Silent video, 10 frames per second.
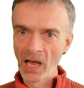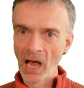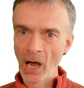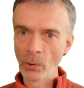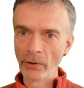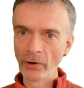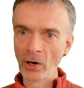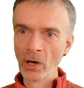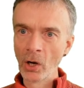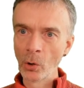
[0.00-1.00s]

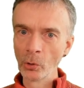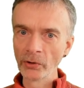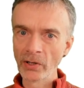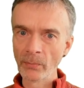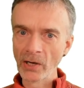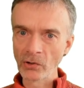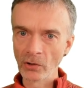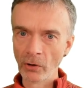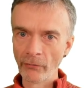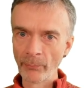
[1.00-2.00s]
However, only the measure
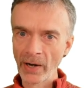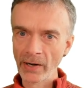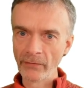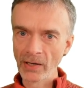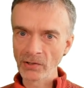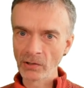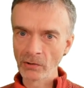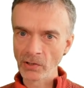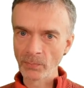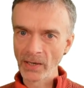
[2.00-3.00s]
of
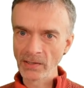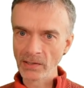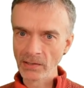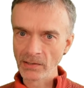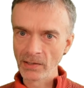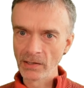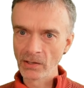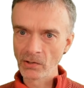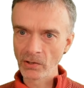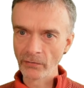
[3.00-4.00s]
perivascular spaces
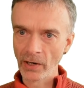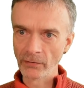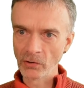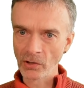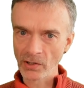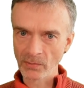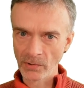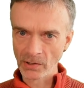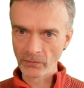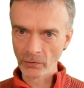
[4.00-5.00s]
survived
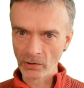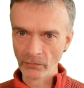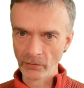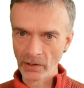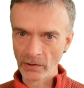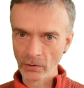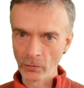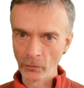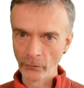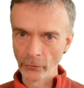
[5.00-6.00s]
adjustments for
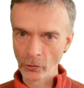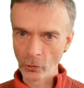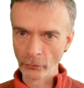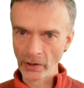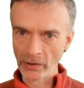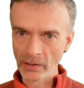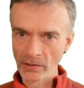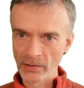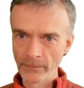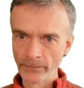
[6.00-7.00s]

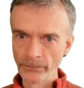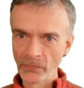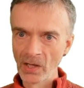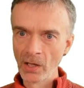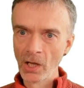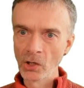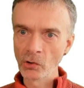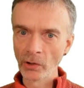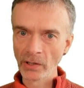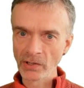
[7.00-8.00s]
covariates,
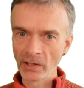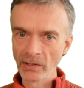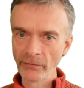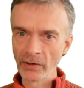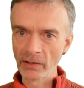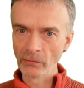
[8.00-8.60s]
showing a significant